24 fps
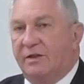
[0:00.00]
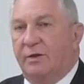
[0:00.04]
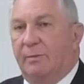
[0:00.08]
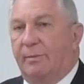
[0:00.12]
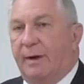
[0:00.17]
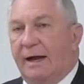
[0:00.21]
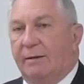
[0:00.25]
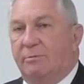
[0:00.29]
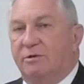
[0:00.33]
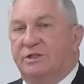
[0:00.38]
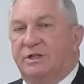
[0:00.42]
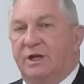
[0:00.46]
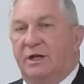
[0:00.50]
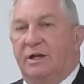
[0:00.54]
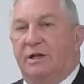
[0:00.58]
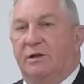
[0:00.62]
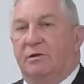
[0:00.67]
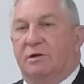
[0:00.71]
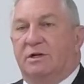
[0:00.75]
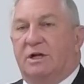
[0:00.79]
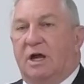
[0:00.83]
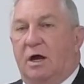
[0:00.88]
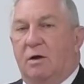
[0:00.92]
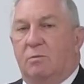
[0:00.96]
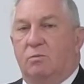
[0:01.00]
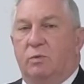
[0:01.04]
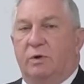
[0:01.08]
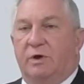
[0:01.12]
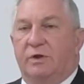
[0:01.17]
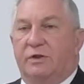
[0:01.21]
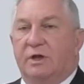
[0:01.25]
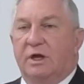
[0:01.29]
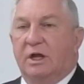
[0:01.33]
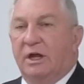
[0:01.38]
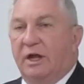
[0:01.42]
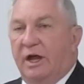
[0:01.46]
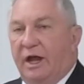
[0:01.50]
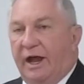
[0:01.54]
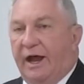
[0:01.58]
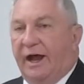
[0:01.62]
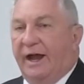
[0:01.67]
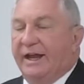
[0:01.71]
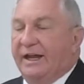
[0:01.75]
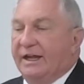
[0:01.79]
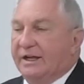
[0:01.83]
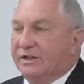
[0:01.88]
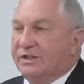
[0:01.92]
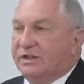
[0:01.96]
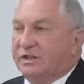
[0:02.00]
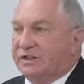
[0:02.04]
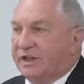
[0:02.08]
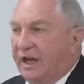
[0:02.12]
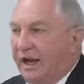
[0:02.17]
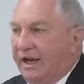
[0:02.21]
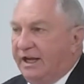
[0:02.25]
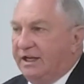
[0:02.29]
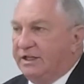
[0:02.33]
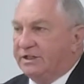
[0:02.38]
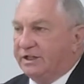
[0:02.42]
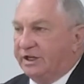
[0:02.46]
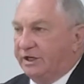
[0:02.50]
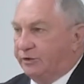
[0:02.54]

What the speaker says: The Bible said he'll come with his saints.